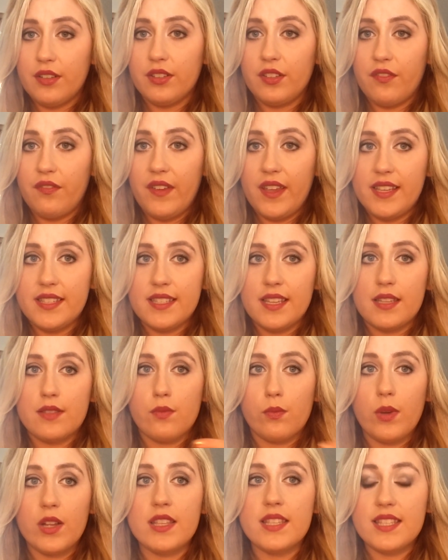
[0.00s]
out the
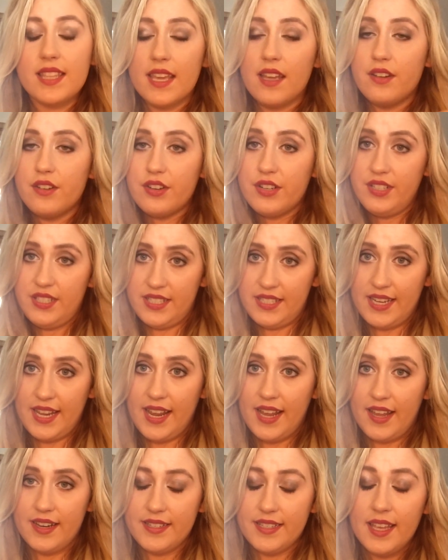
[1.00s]
faces once they
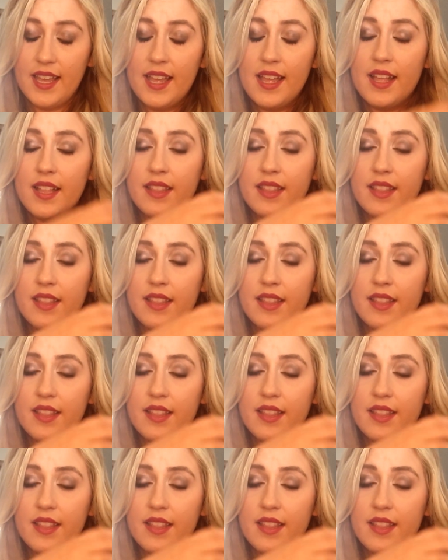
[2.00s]
understand